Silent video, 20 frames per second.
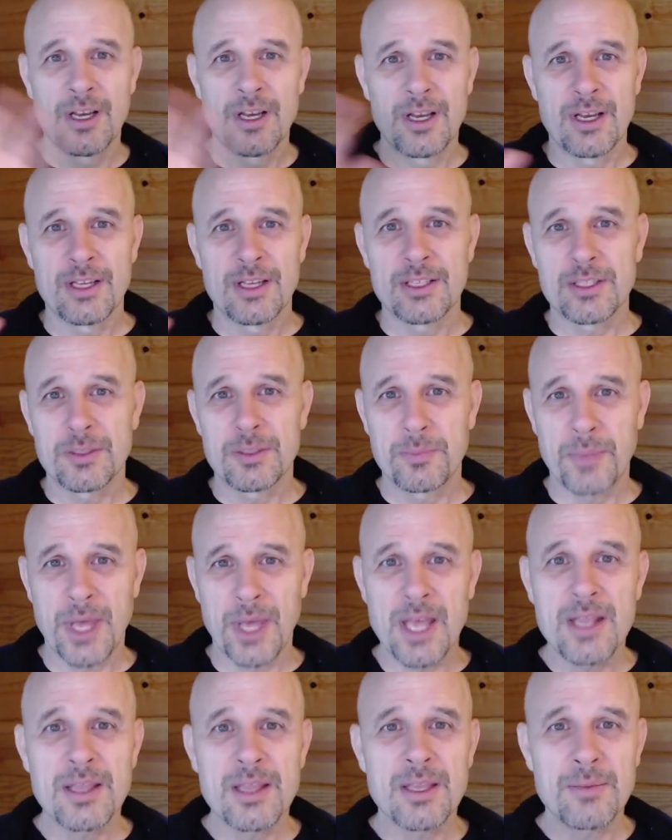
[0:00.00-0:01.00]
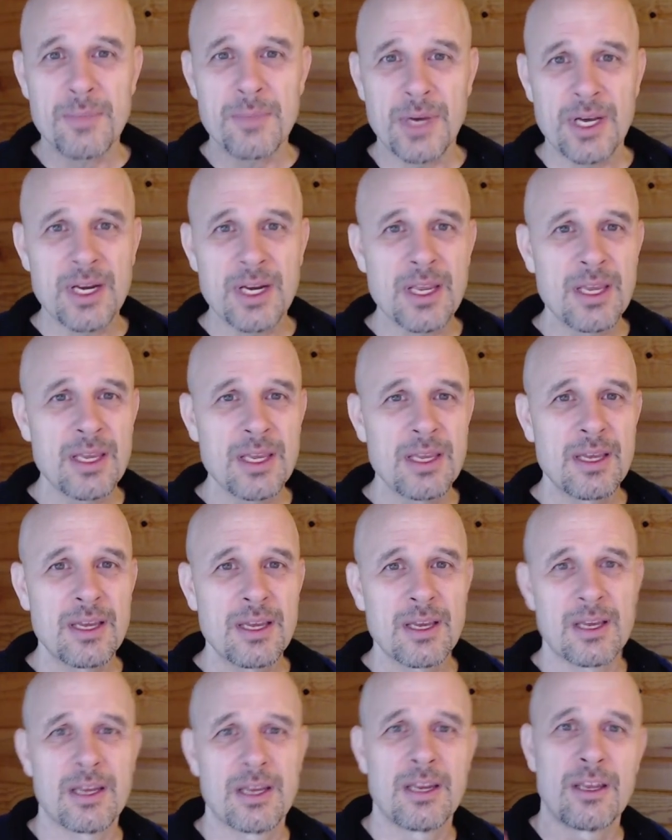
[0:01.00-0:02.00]
Spend the money
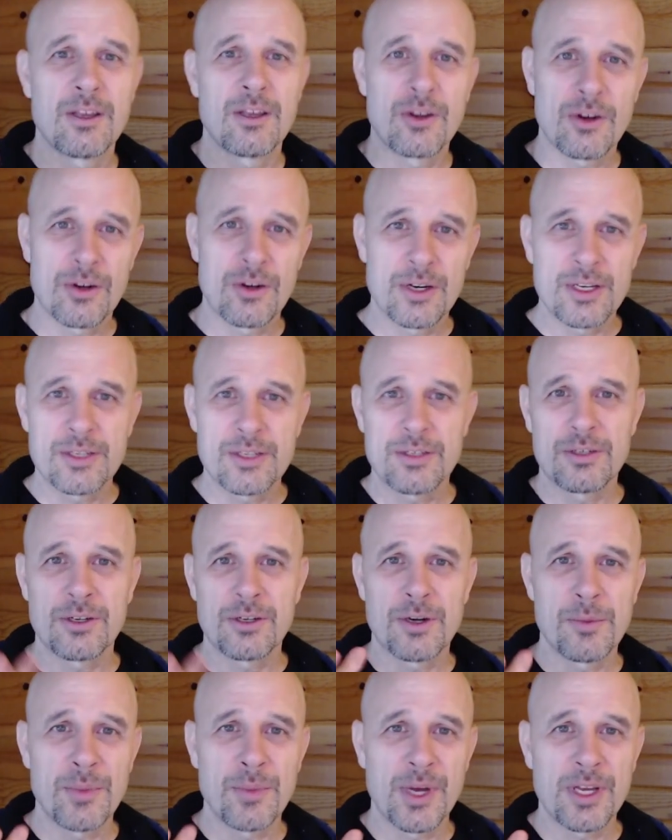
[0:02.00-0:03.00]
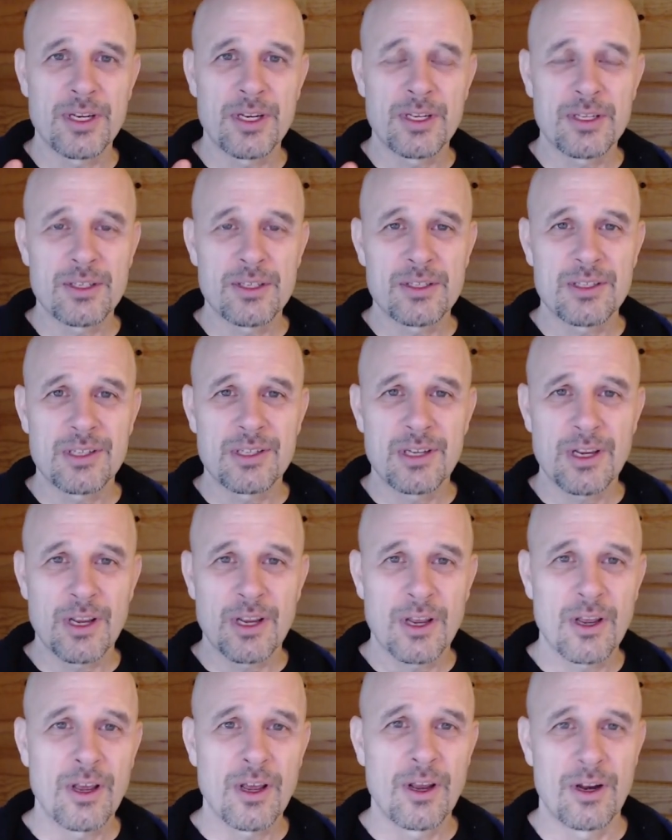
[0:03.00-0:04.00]
and increase your abundance
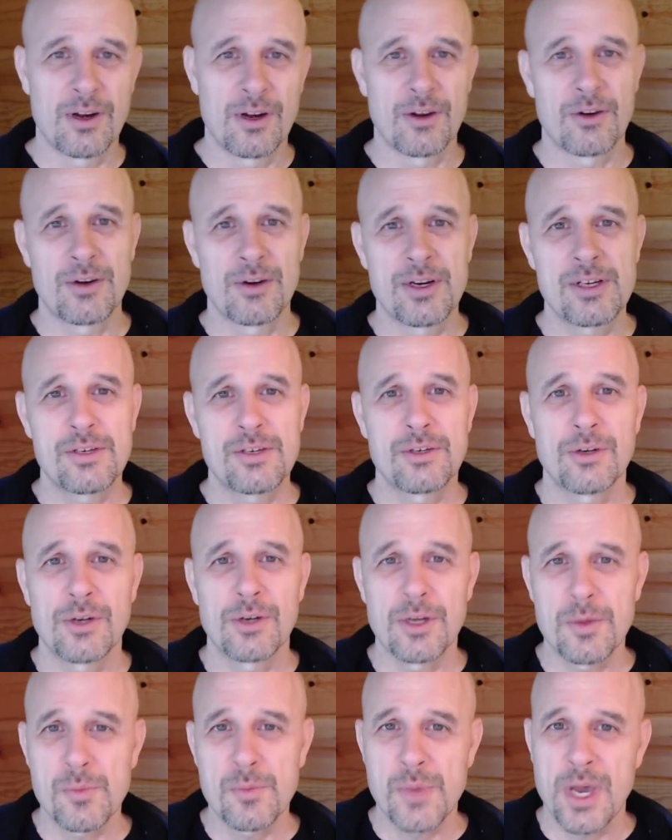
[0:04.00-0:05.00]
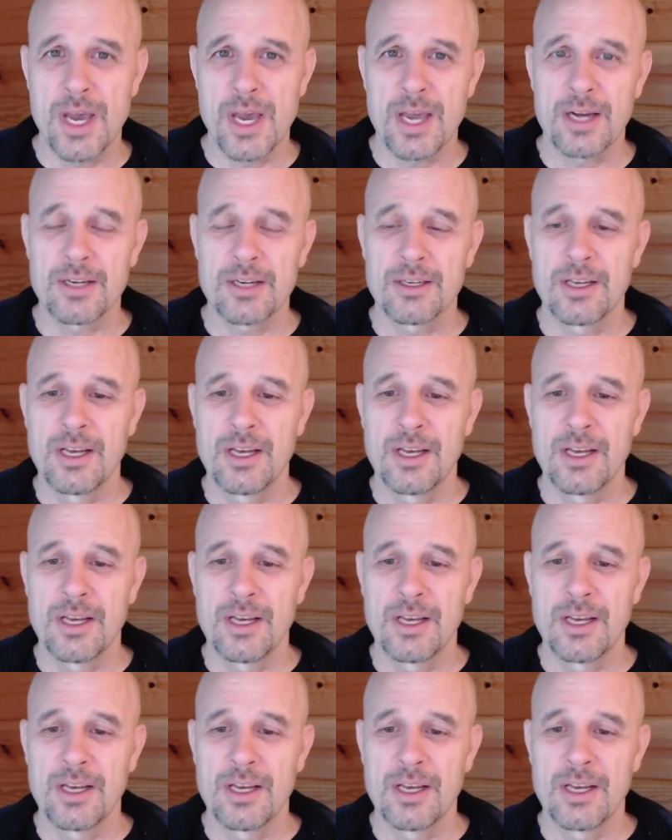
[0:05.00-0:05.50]
and increase your impact.